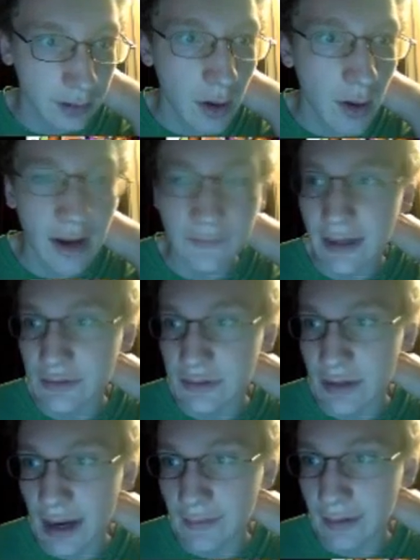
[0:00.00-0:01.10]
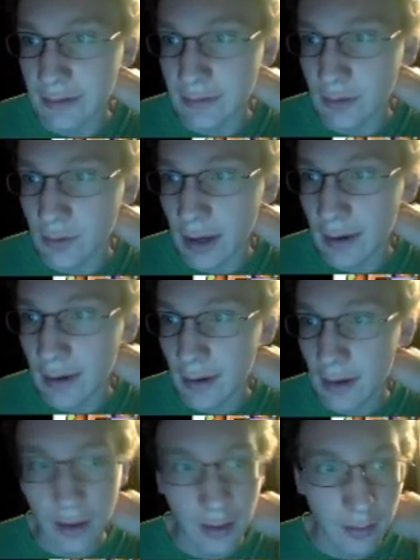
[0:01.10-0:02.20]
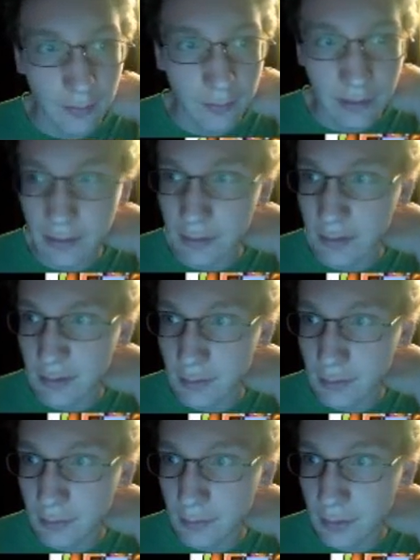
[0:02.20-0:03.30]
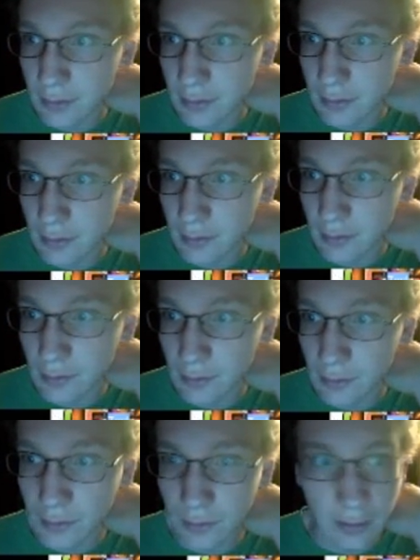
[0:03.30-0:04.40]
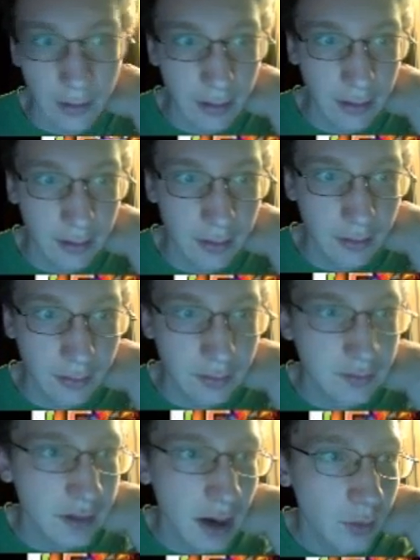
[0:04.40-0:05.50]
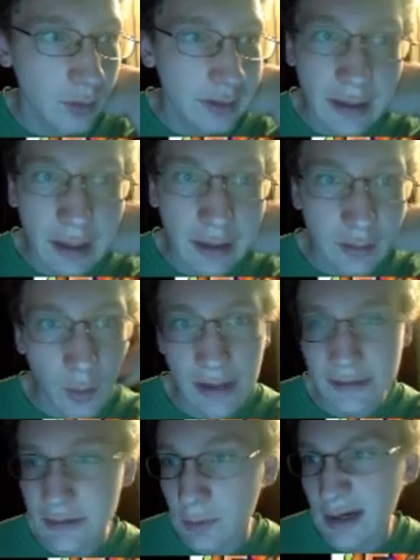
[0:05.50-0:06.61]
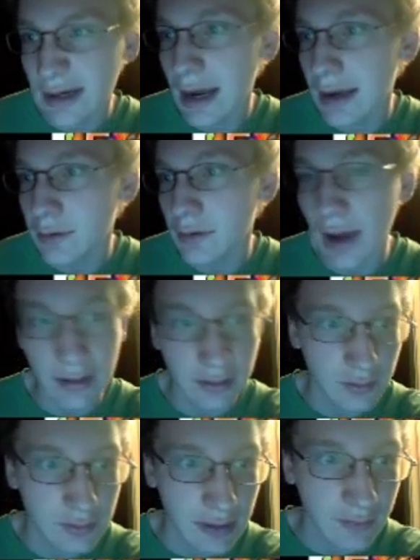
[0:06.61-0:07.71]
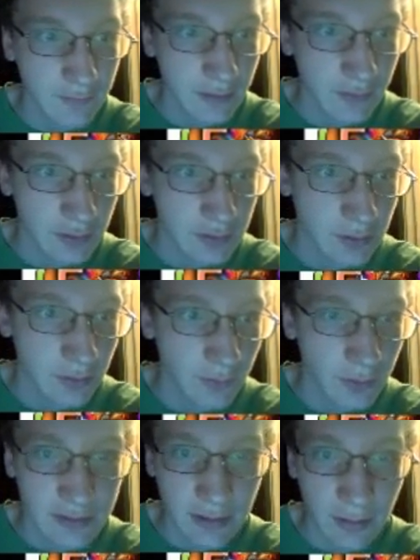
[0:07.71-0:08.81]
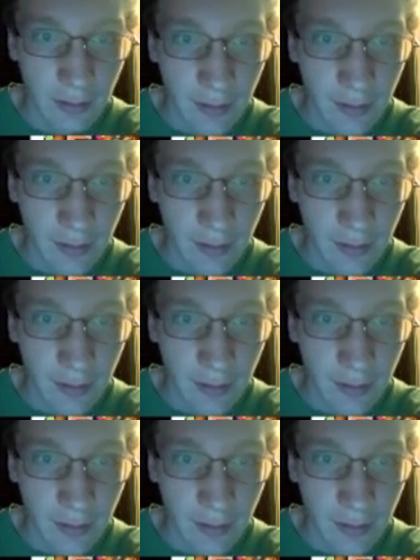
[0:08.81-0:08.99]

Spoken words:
Oh, I have to actually highlight it, don't I? Medium red. It's not working. I don't know why it's not working. I don't know how to use that. I've never used it before, so